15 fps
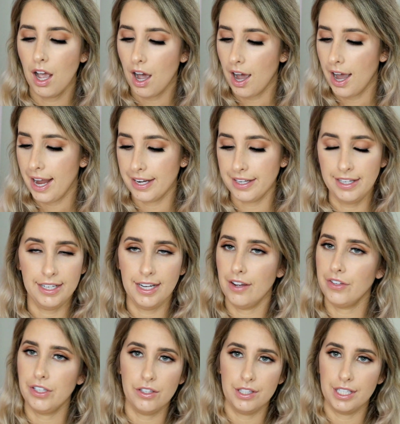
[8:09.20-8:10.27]
I had never
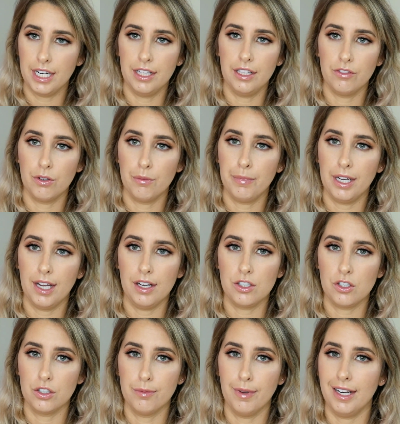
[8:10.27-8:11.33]
used anything from BH
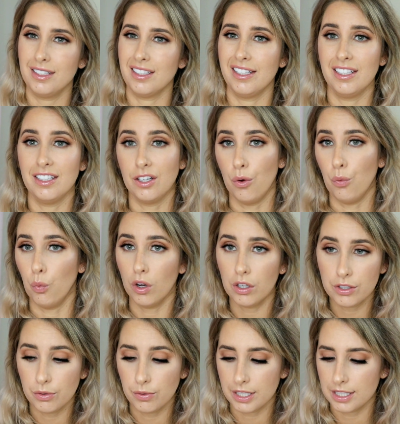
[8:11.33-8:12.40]
Cosmetics. I didn't know
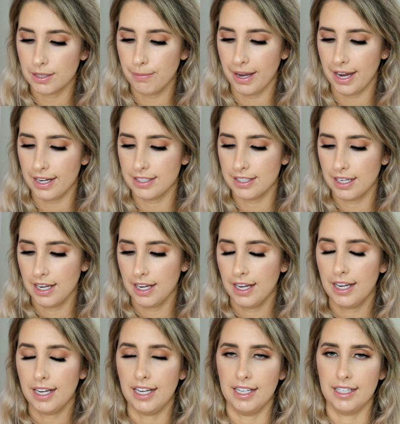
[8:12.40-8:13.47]
what to expect.
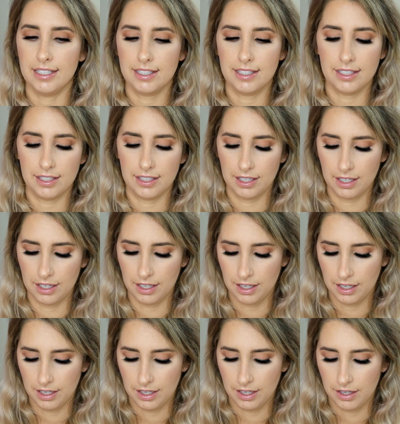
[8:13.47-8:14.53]

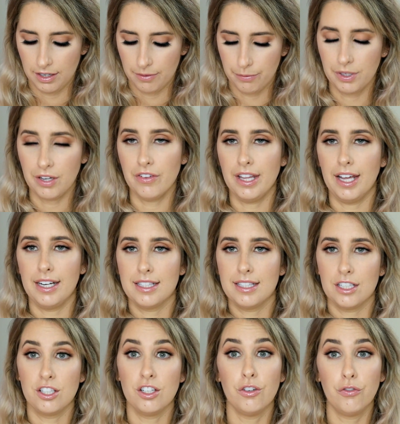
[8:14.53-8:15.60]
Given that it's
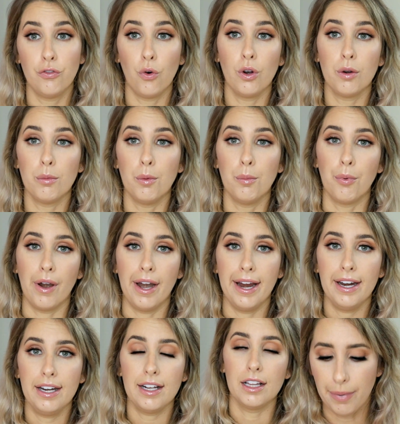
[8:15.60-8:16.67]
such an affordable
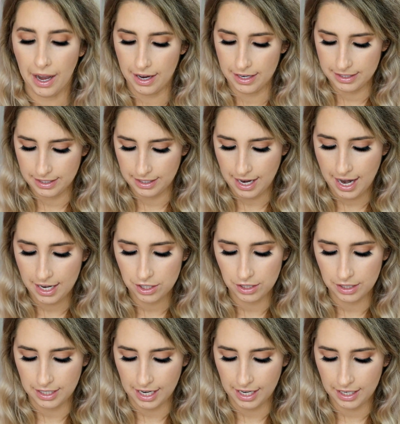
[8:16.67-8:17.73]
brand, but actually
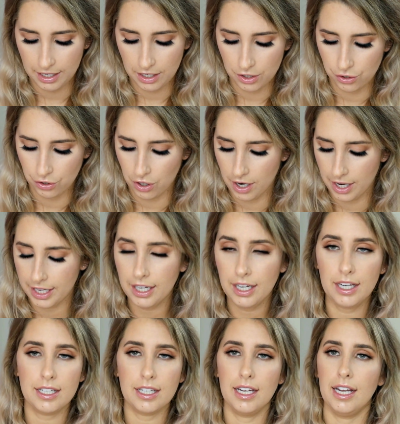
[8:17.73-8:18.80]
getting it and trying
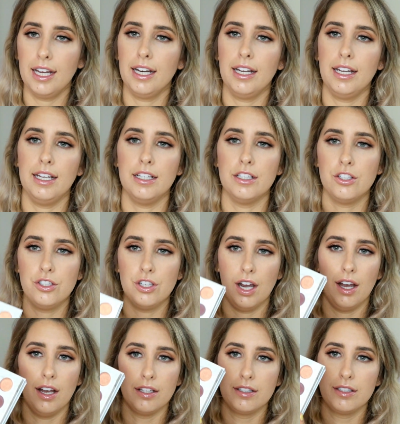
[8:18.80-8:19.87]
it, it is
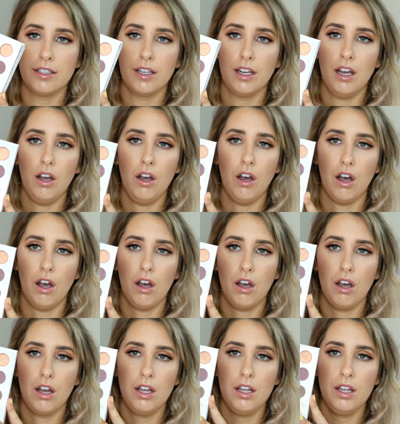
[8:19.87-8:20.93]
just, oh,